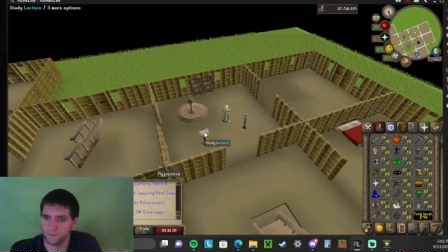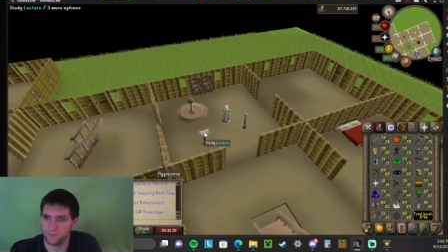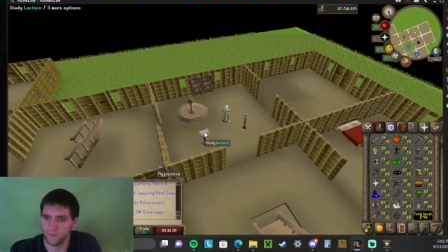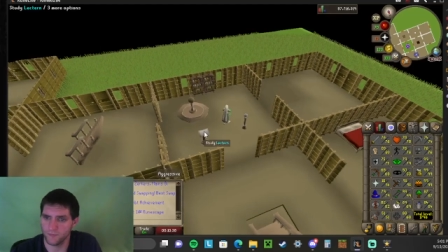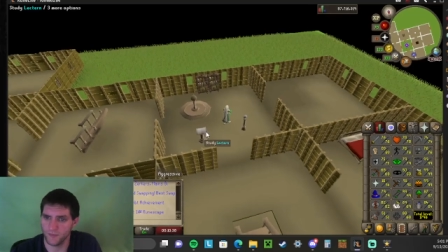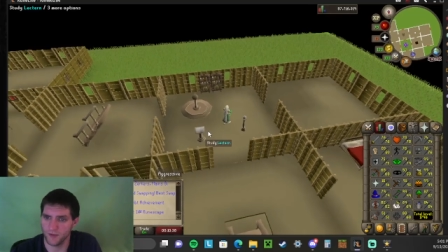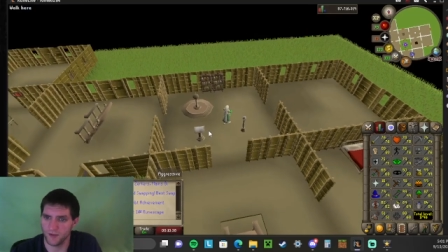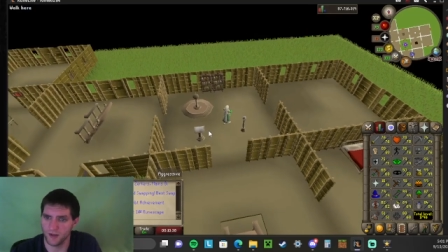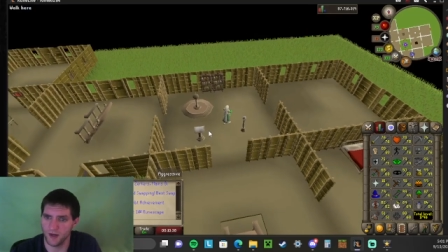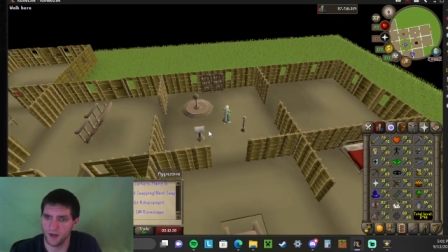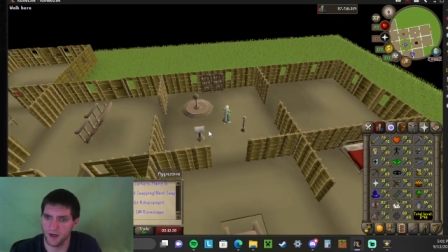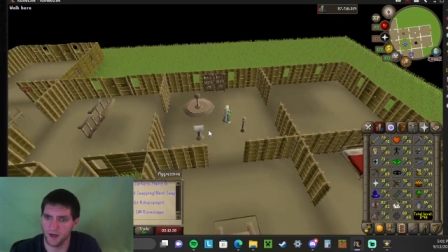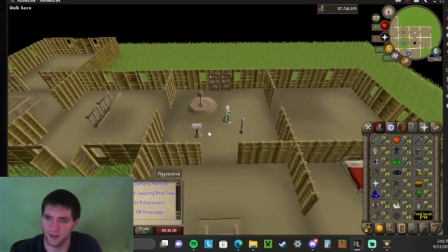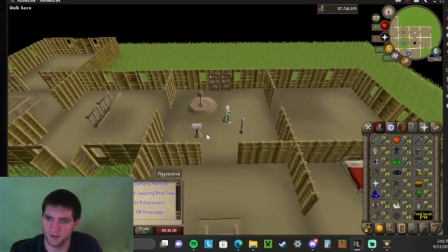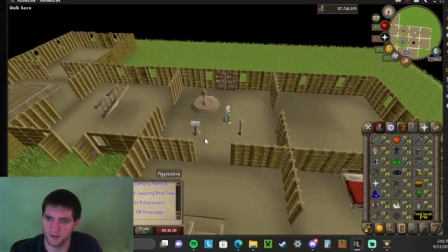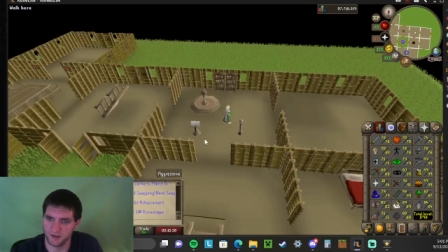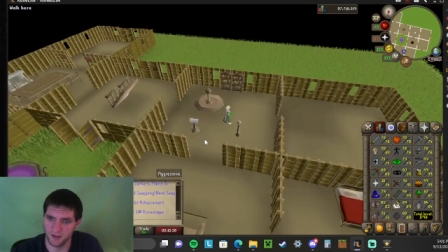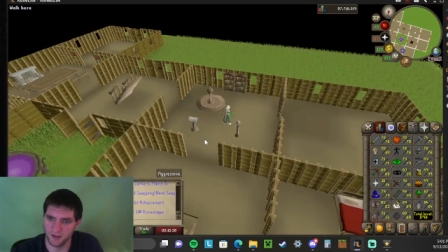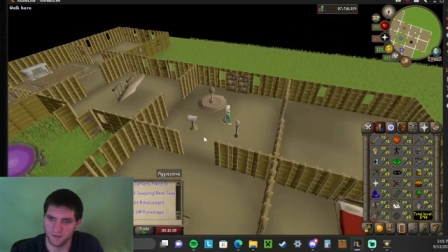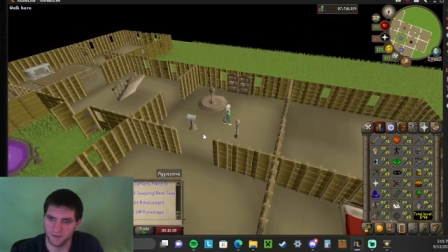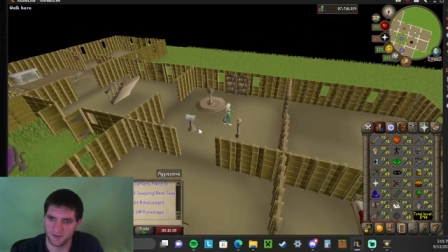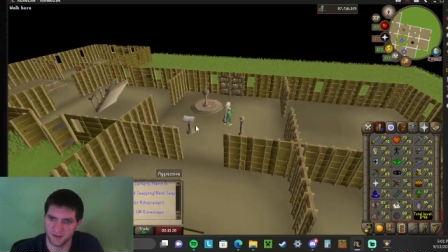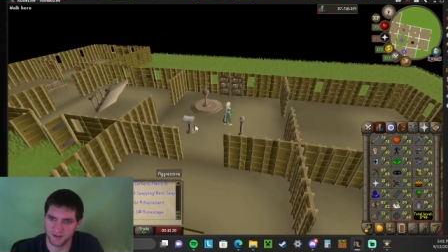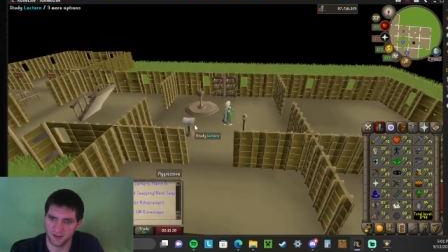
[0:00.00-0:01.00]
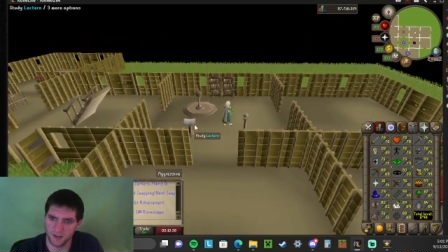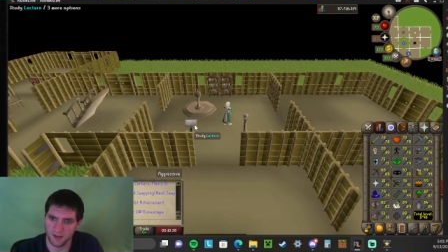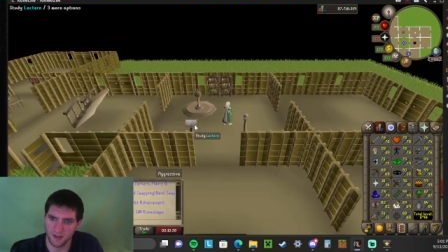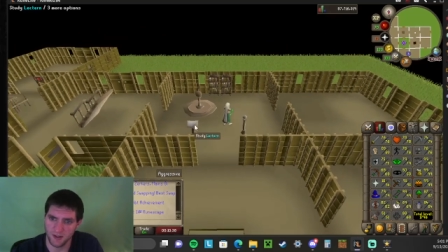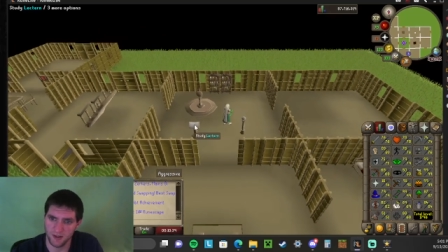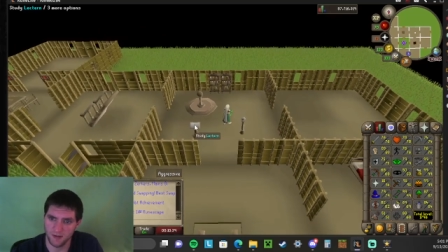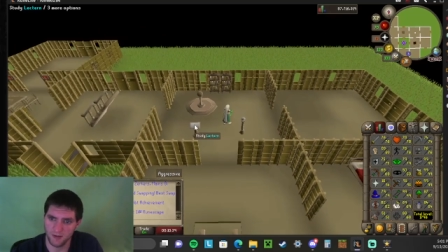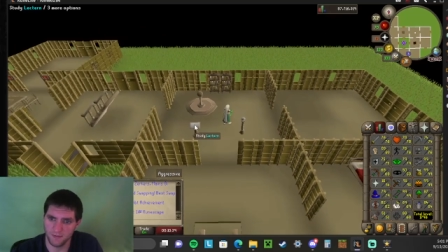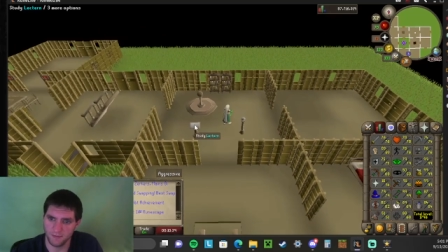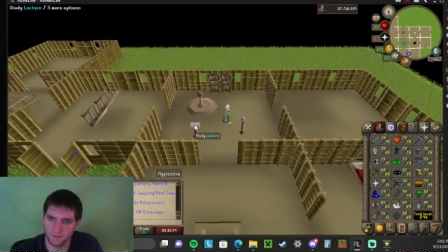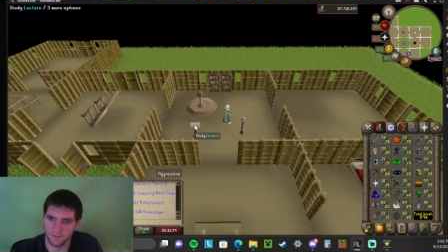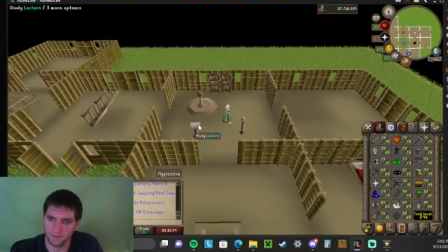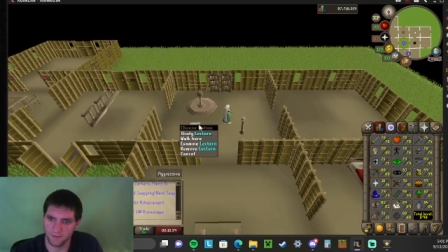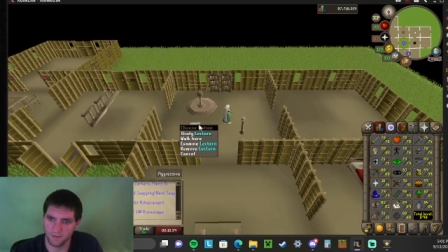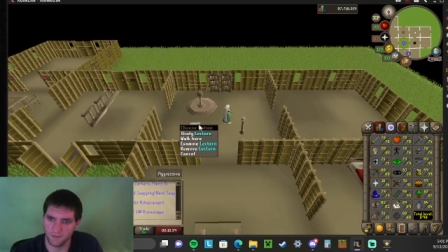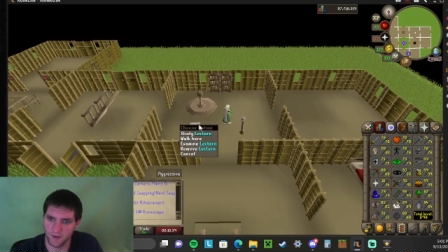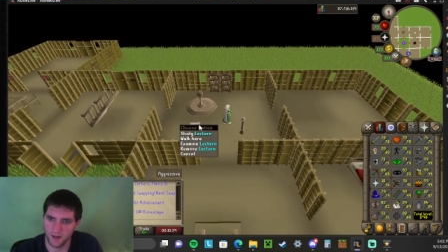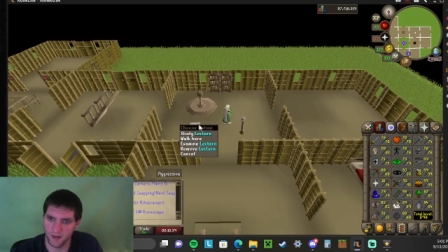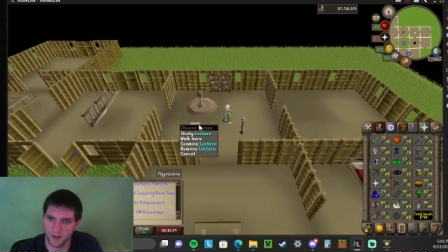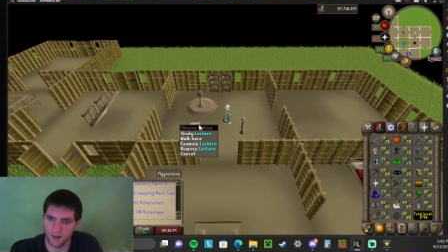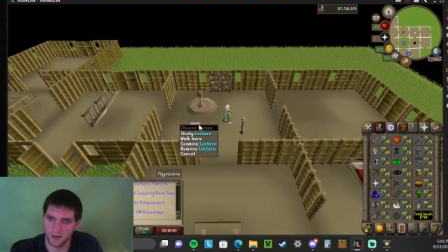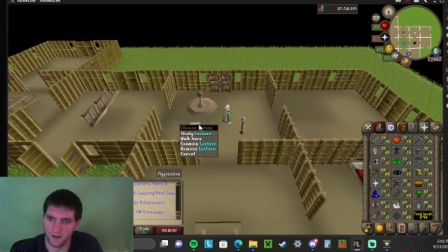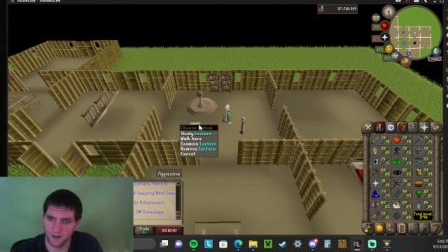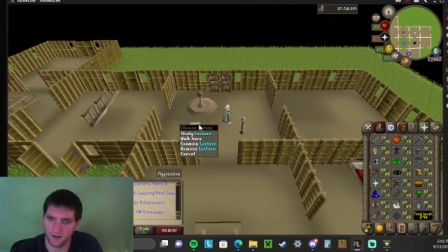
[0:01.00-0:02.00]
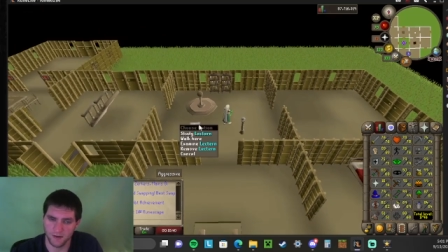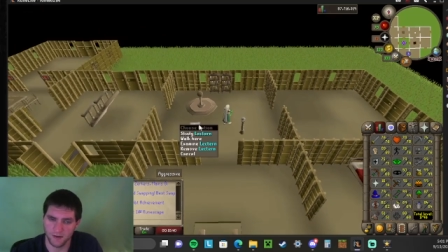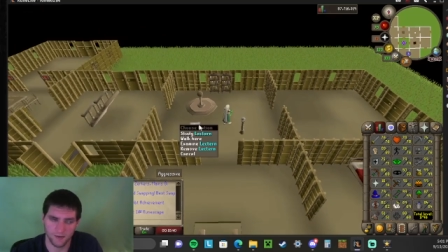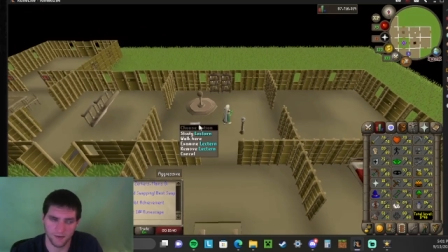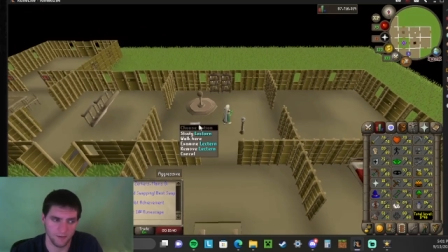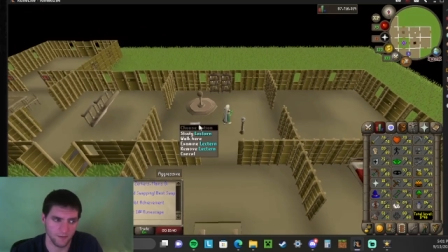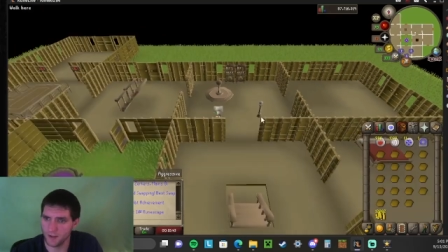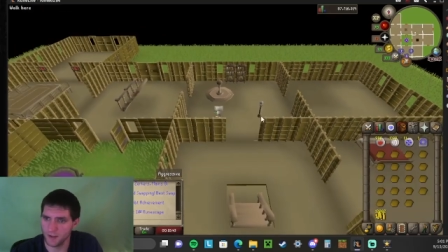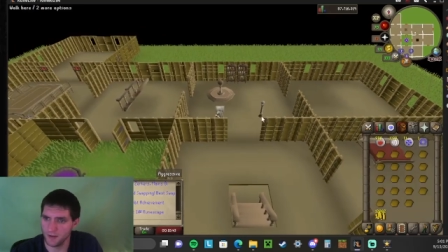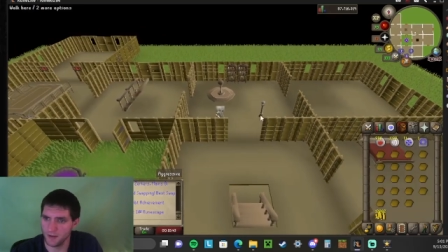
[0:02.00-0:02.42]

You got yourself a study right here.